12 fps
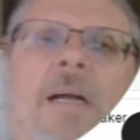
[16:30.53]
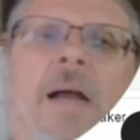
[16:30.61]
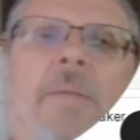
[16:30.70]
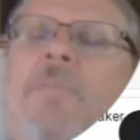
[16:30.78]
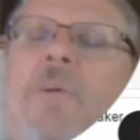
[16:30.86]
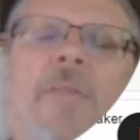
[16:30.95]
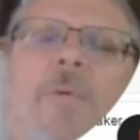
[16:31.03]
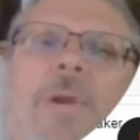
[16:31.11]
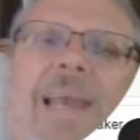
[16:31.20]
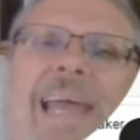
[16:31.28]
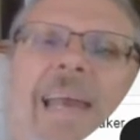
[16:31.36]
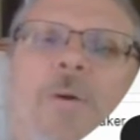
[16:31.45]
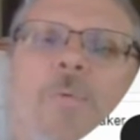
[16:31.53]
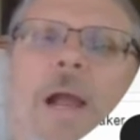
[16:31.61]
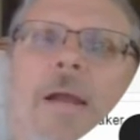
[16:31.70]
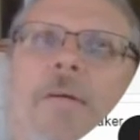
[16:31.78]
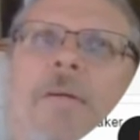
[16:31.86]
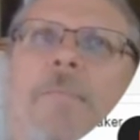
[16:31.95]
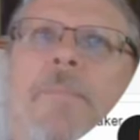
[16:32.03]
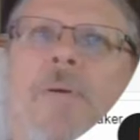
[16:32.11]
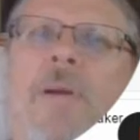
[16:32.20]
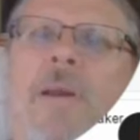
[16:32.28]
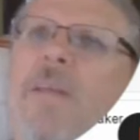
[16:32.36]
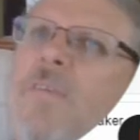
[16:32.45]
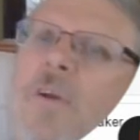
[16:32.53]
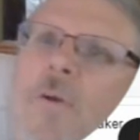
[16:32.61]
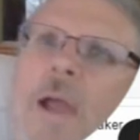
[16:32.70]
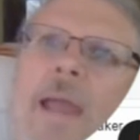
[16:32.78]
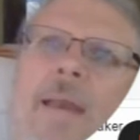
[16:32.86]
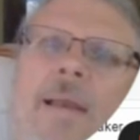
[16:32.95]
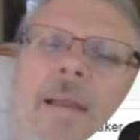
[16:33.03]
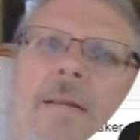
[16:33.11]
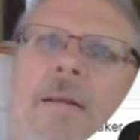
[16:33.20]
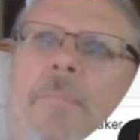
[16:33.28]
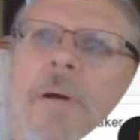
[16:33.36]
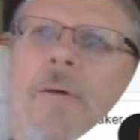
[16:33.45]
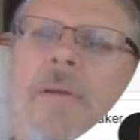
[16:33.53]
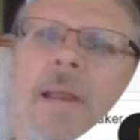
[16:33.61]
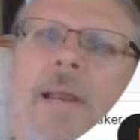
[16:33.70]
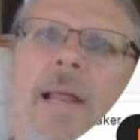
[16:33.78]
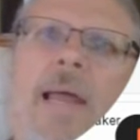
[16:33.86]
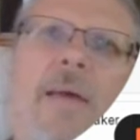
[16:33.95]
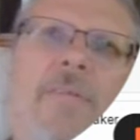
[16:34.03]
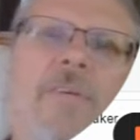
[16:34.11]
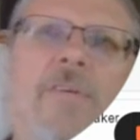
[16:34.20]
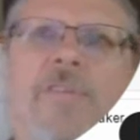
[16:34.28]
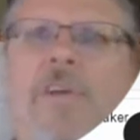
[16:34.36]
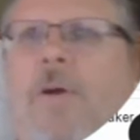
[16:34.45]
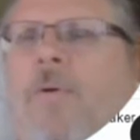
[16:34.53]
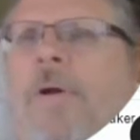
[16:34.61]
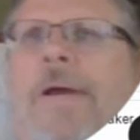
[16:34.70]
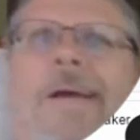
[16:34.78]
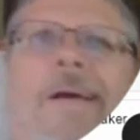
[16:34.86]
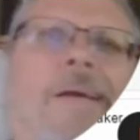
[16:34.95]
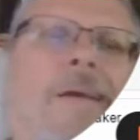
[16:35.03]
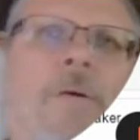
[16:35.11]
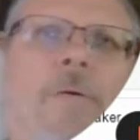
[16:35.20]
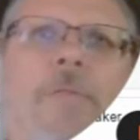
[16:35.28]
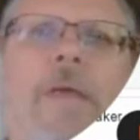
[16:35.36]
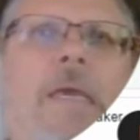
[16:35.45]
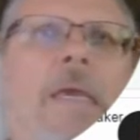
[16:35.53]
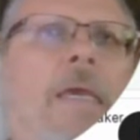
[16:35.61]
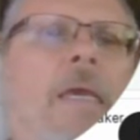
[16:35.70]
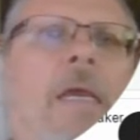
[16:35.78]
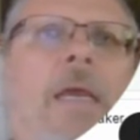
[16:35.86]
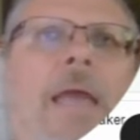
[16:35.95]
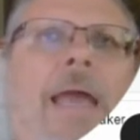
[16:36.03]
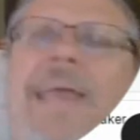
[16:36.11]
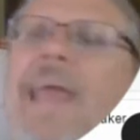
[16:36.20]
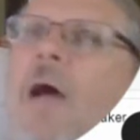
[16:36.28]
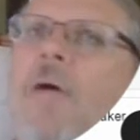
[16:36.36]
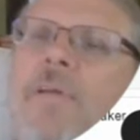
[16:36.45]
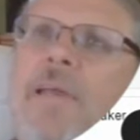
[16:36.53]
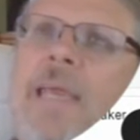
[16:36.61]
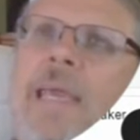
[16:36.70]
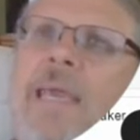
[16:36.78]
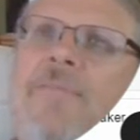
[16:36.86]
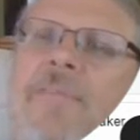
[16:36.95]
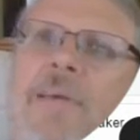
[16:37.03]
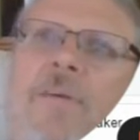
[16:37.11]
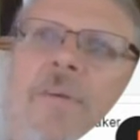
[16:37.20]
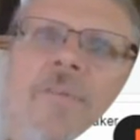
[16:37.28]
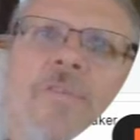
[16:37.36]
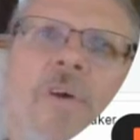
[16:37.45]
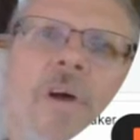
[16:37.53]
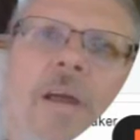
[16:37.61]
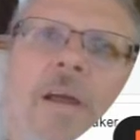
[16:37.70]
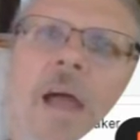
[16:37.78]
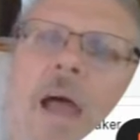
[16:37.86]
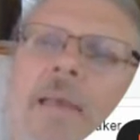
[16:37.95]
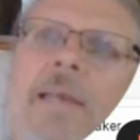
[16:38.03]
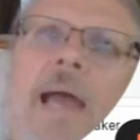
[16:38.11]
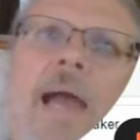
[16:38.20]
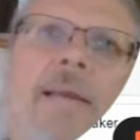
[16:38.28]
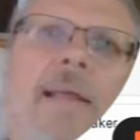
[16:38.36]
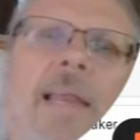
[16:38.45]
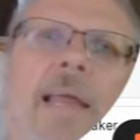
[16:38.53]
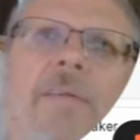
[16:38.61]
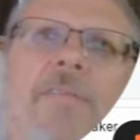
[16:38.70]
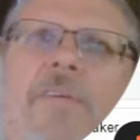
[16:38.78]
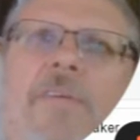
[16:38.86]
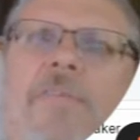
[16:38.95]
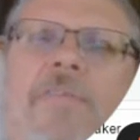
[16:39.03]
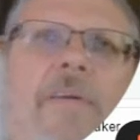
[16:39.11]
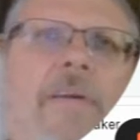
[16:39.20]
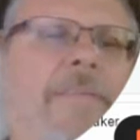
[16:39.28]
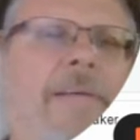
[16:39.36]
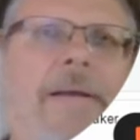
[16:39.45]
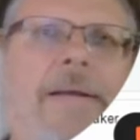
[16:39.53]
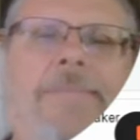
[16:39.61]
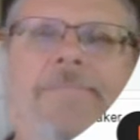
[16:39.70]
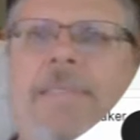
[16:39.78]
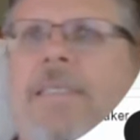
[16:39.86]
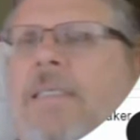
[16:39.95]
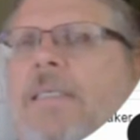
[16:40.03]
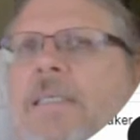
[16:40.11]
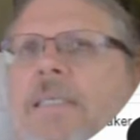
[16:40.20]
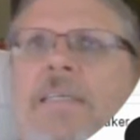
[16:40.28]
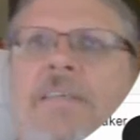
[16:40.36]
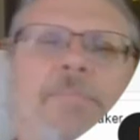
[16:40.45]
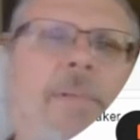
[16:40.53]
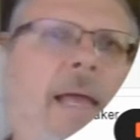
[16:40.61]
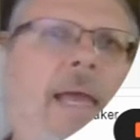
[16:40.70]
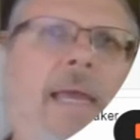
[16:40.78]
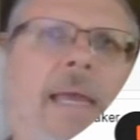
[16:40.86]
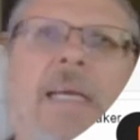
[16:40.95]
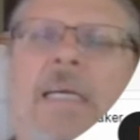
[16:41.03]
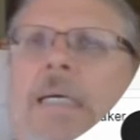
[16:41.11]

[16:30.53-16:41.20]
I'm sorry, the related record component is a great little component, allows you to show, the account key fields on a contact, allows you to display